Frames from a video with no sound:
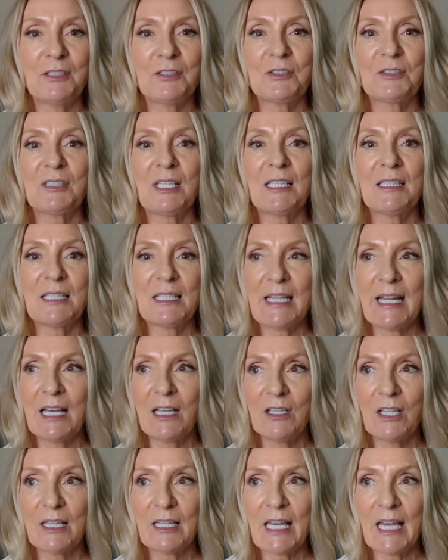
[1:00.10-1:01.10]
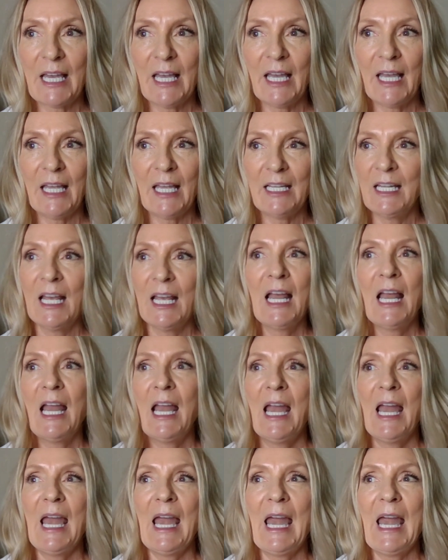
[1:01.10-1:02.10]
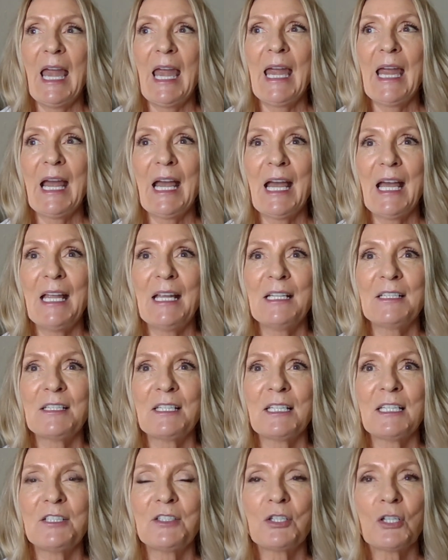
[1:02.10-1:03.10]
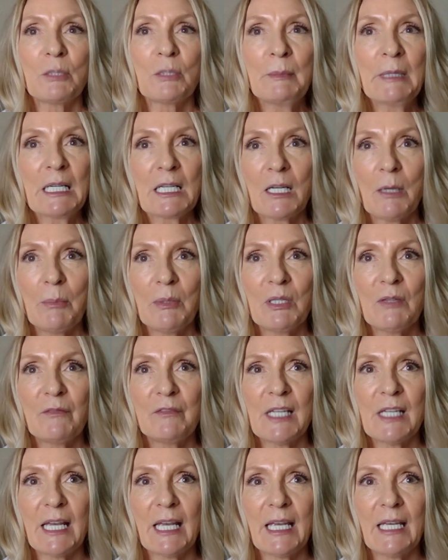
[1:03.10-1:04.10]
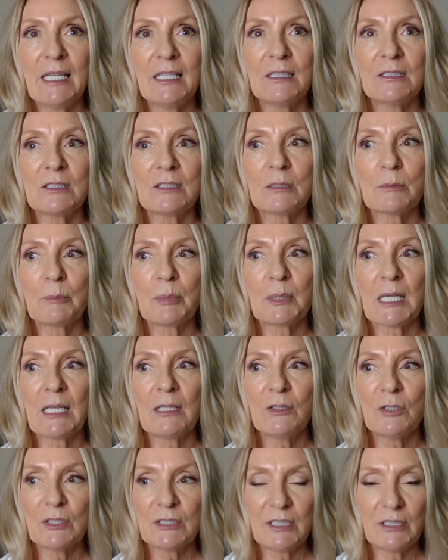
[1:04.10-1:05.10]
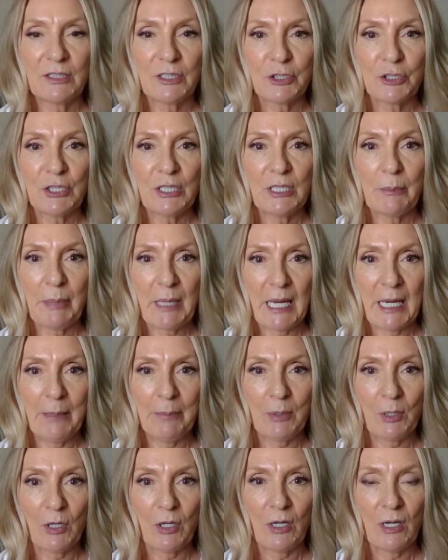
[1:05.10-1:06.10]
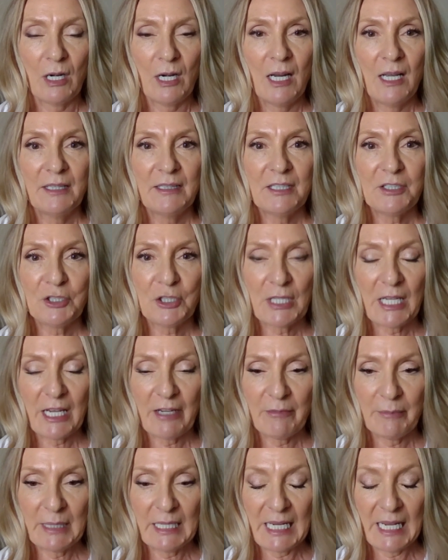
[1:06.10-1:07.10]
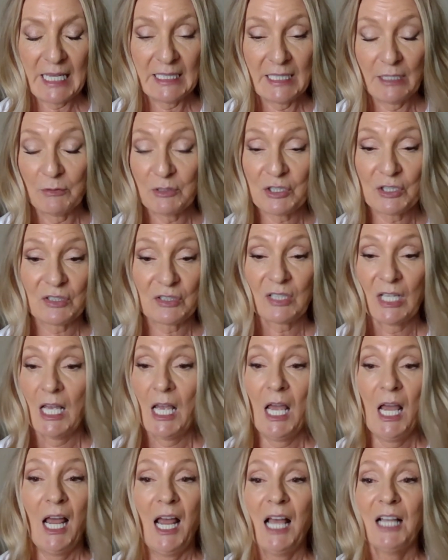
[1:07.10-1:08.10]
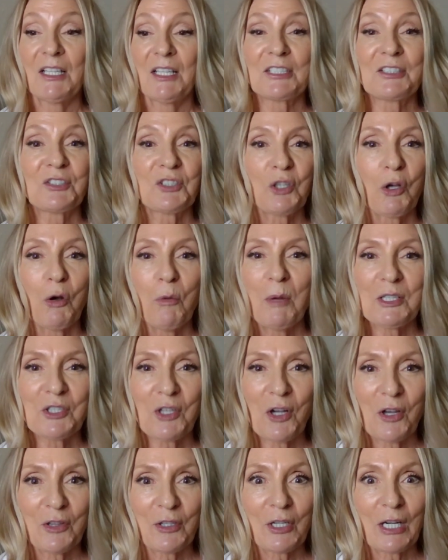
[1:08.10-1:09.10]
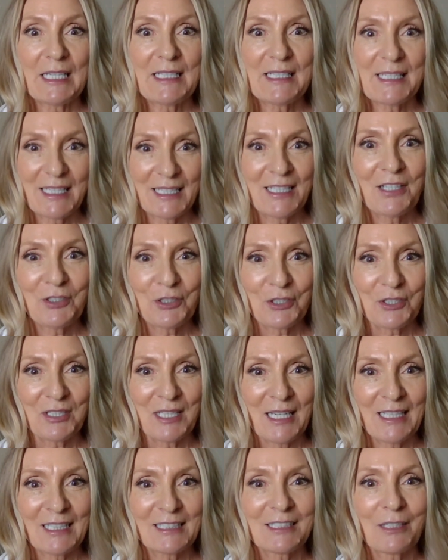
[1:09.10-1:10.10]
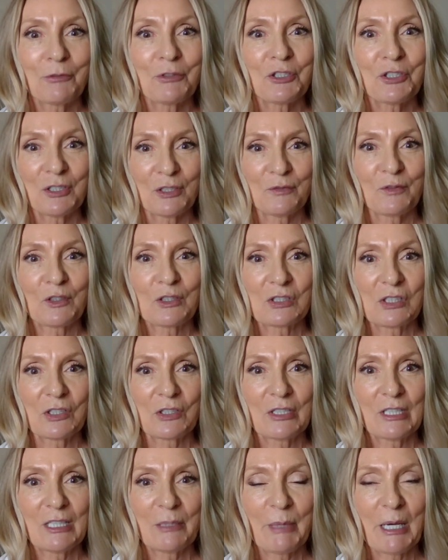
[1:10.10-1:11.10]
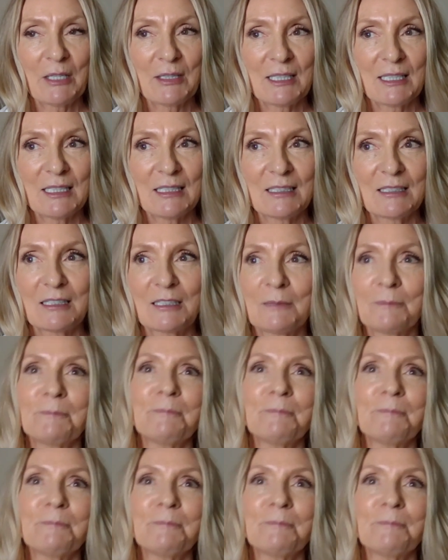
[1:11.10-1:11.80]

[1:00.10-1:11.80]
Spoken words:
just hit the nail on the head. And it took me a couple of days, but I looked at the sheet of paper that she gave me, and there was just like so much on there I didn't understand because I was just first learning about this.